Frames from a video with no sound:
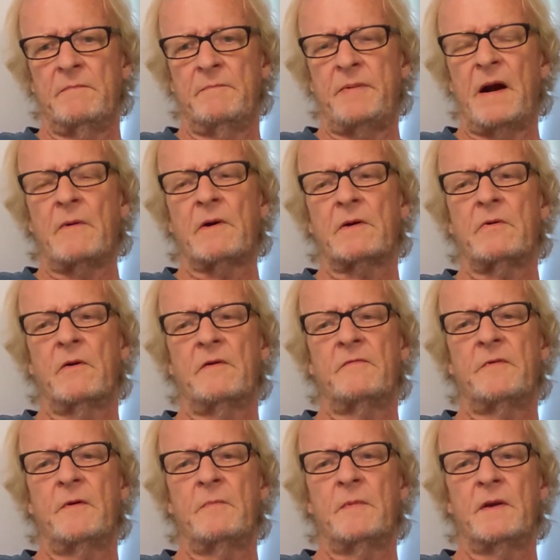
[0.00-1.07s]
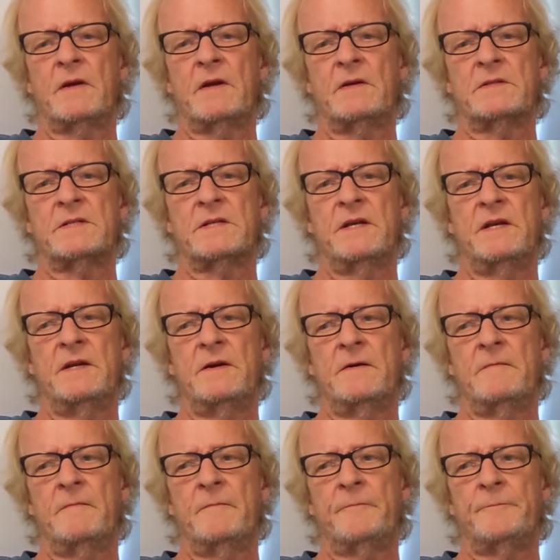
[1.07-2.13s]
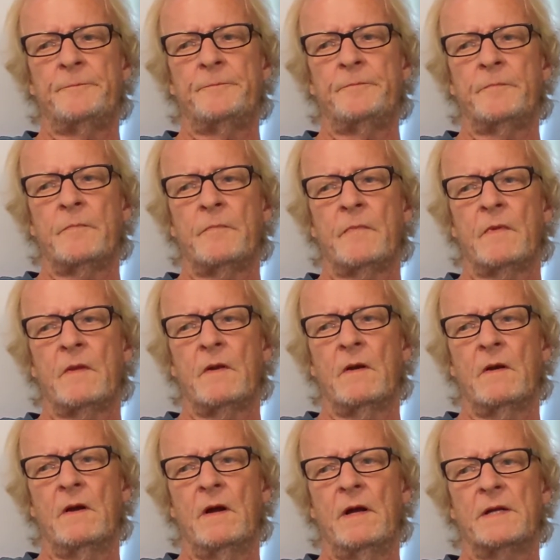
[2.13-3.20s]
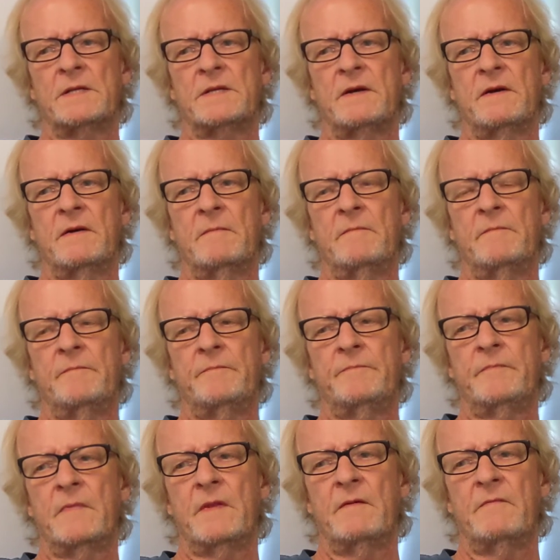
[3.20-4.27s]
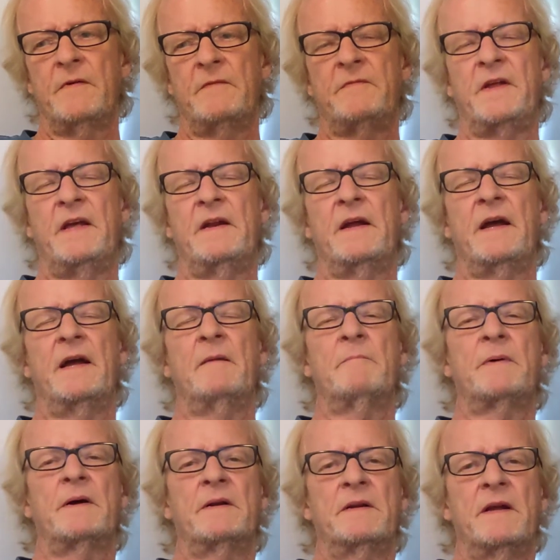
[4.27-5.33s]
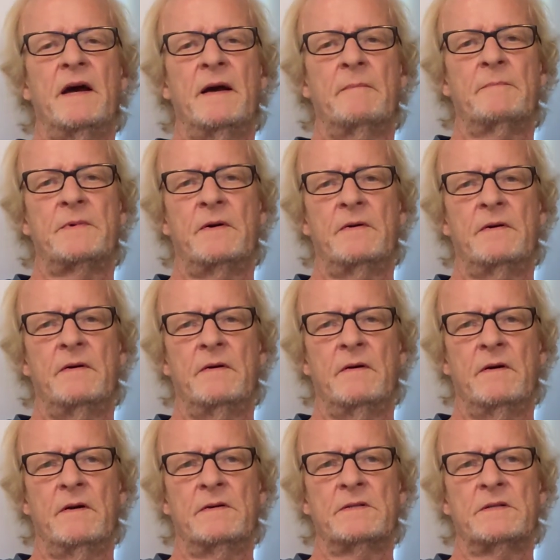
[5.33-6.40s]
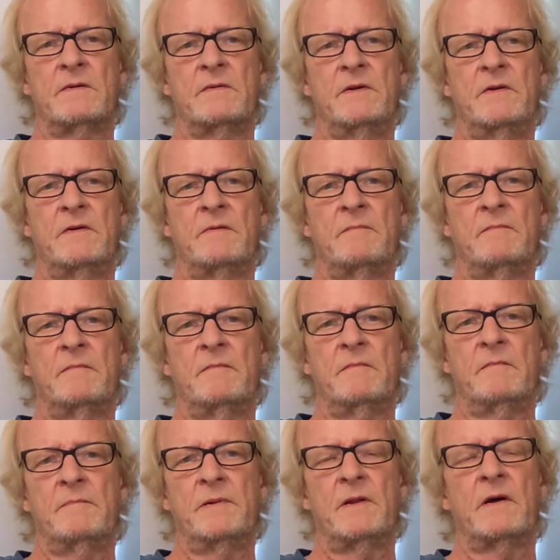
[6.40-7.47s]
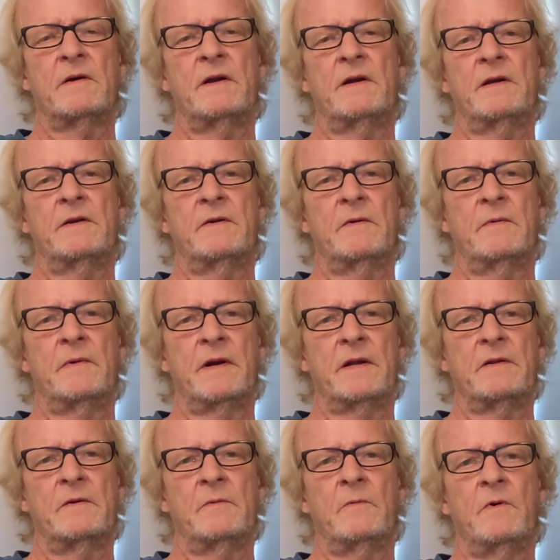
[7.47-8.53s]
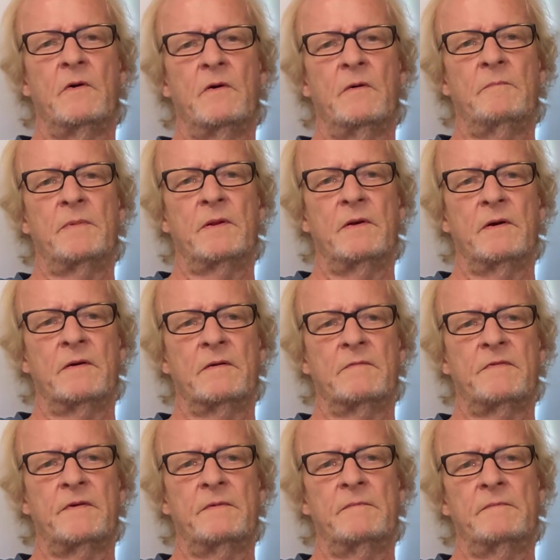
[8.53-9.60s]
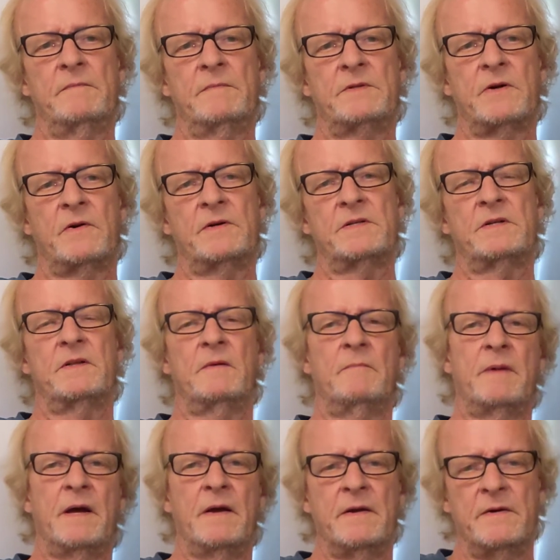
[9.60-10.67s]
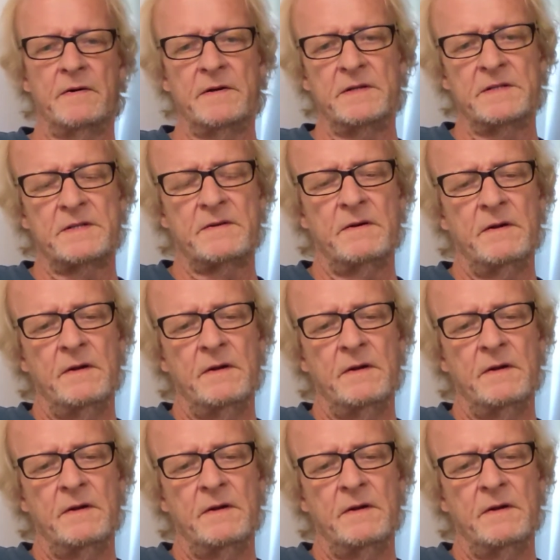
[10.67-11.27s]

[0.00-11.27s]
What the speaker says: power cord from the Casita has a 15 amp adapter on it, so you can plug it into a regular wall plug for charging the batteries.